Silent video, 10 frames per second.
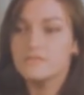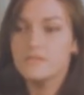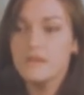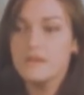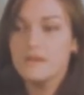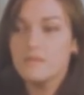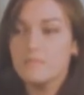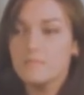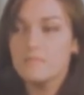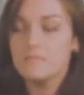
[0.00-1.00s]
kind of
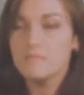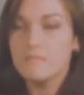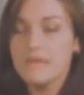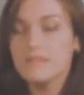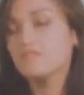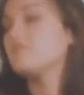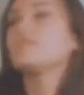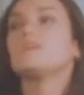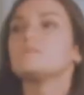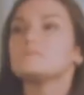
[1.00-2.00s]
make
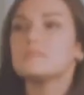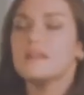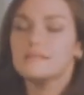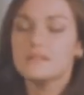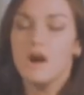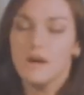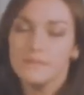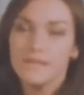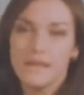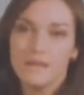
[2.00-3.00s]
the films less
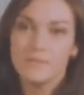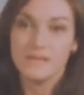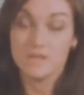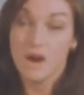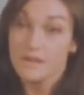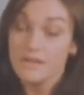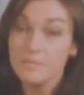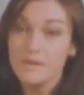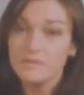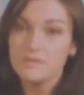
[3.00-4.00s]
complicated by
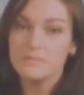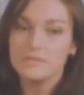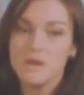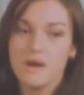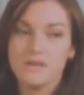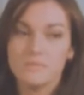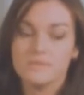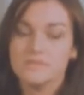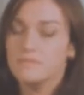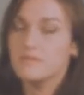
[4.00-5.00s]
talking about them and
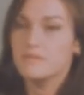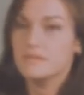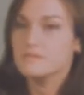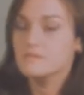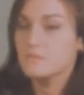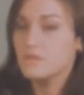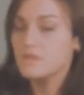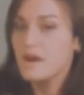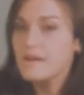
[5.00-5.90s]
talking about some of the things that we